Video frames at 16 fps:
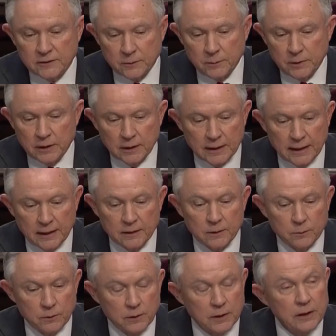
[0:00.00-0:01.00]
be allowed to
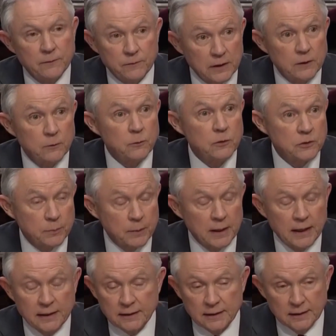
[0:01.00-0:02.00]
briefly
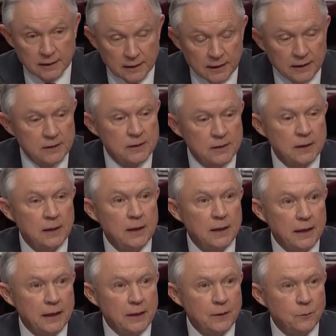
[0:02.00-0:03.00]
respond at least,
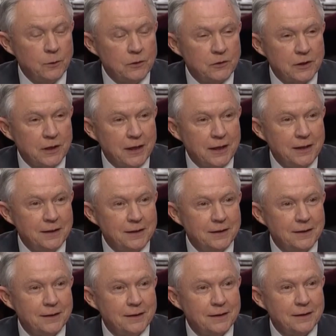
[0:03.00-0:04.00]
and would say
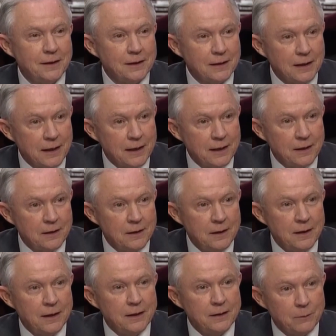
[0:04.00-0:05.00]
the letter,
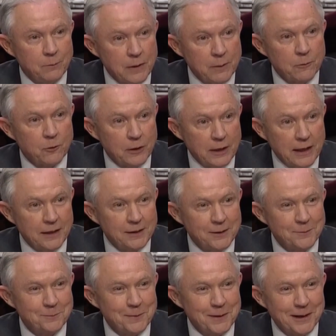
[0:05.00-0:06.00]
the
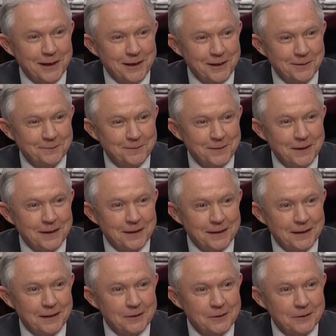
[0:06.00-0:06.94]
memorandum that